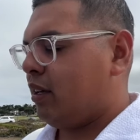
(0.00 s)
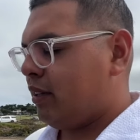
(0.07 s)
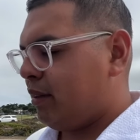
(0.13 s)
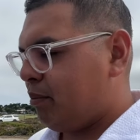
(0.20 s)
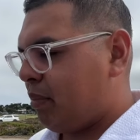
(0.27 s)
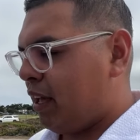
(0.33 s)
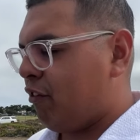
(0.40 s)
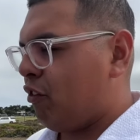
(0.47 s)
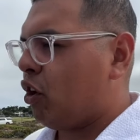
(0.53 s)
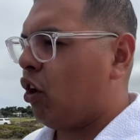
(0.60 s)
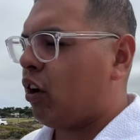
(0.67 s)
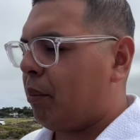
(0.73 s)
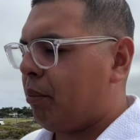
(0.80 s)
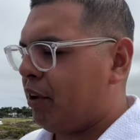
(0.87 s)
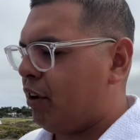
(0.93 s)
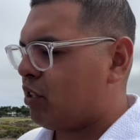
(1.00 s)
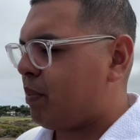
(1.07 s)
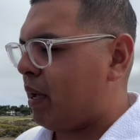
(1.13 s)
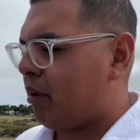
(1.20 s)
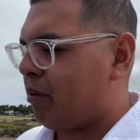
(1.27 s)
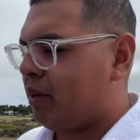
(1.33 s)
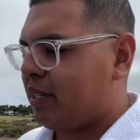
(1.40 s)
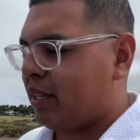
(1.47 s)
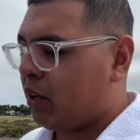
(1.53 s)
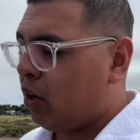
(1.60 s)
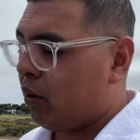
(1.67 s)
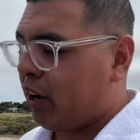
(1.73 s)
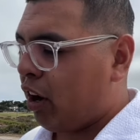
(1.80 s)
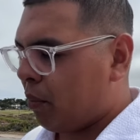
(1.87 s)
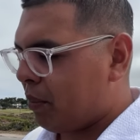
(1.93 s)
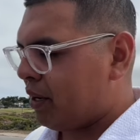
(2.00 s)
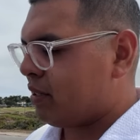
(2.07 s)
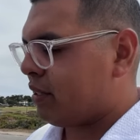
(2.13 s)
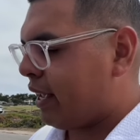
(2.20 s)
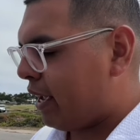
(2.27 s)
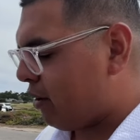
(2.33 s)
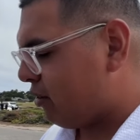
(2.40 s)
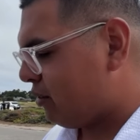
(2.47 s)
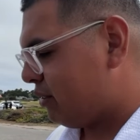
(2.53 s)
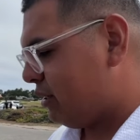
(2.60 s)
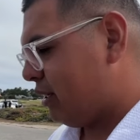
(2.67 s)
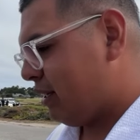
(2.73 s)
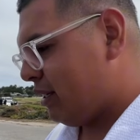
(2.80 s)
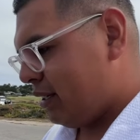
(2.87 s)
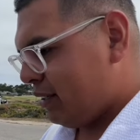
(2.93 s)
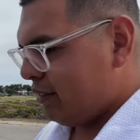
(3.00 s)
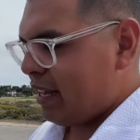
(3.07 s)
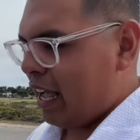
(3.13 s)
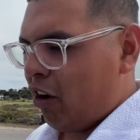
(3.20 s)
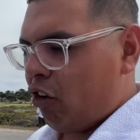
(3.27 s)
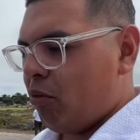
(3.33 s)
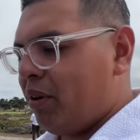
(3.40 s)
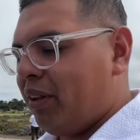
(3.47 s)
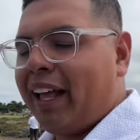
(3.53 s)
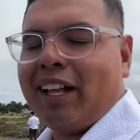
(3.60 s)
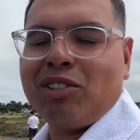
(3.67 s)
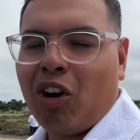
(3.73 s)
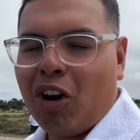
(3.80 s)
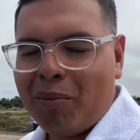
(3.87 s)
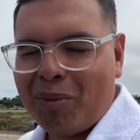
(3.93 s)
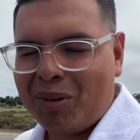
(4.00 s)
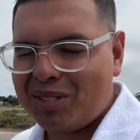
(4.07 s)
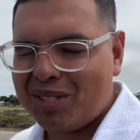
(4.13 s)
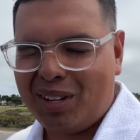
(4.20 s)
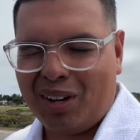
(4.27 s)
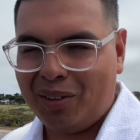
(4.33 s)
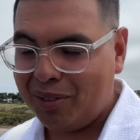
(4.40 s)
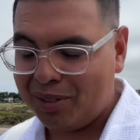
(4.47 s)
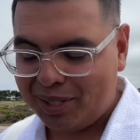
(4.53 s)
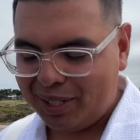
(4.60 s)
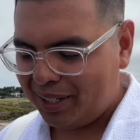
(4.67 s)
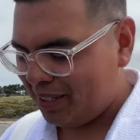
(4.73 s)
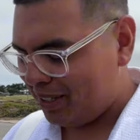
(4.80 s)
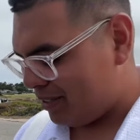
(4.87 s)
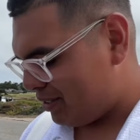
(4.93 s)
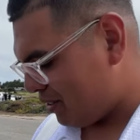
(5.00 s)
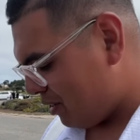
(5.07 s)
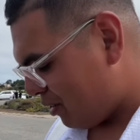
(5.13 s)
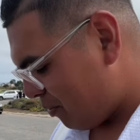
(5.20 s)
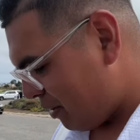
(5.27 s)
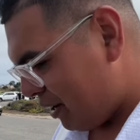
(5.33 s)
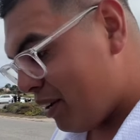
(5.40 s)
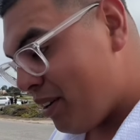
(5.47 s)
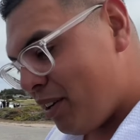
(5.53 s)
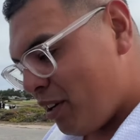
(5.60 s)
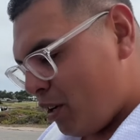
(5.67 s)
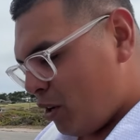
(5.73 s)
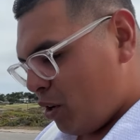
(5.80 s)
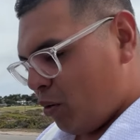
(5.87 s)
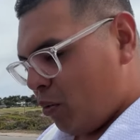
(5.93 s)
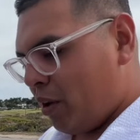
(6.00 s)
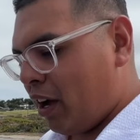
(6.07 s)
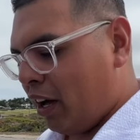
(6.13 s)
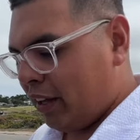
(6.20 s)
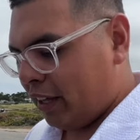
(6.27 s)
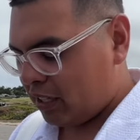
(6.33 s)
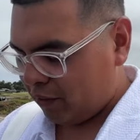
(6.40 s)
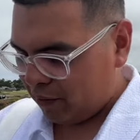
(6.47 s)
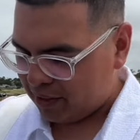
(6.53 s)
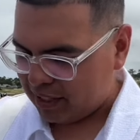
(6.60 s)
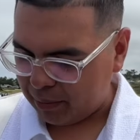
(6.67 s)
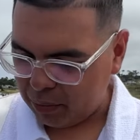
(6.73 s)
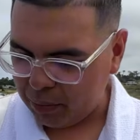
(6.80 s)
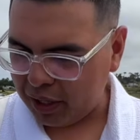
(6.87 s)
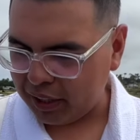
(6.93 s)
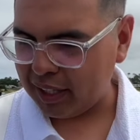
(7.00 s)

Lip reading: if you go a couple years back, everybody's like, oh, carbon is ghetto. Now everybody likes carbon once all of a sudden. So, but we got, like, say for example, we got the